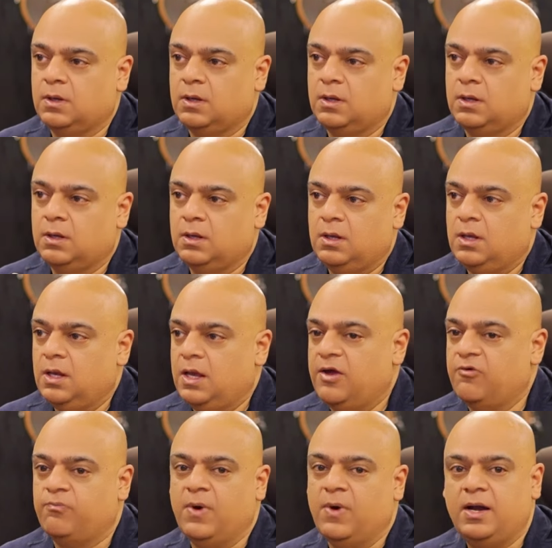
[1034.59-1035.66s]
Hmm.
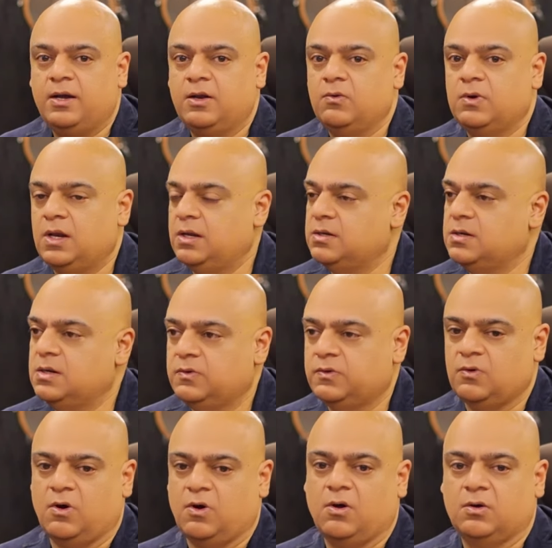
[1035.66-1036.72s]
If my due
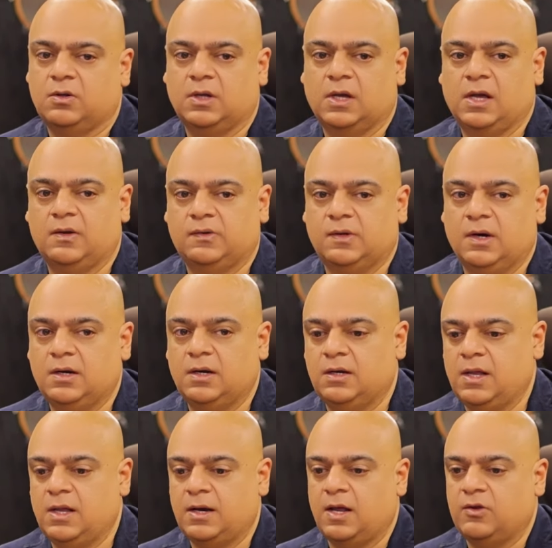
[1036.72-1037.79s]
diligence or the
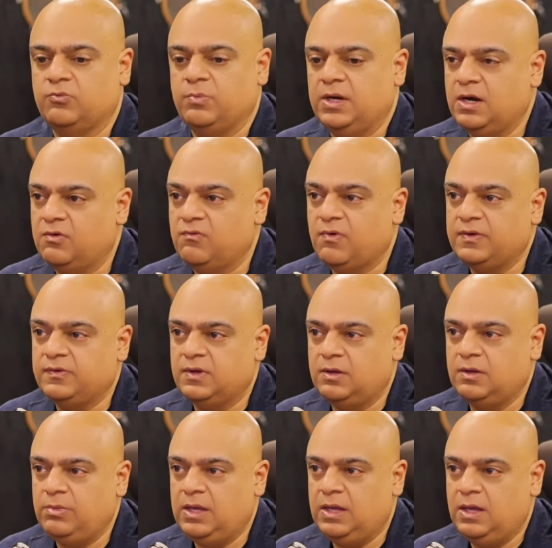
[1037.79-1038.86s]
consultant that has been
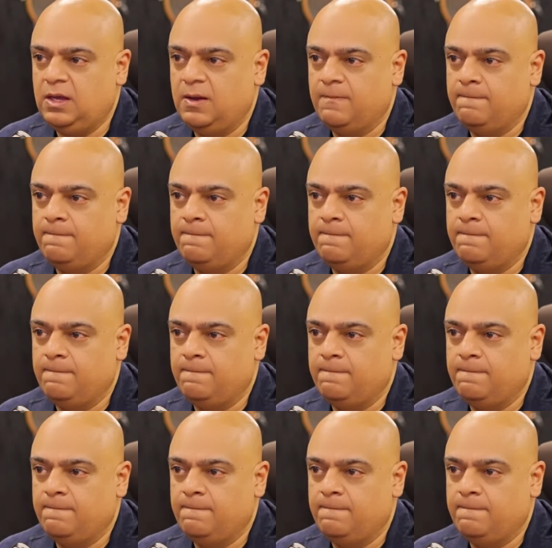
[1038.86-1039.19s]
advising me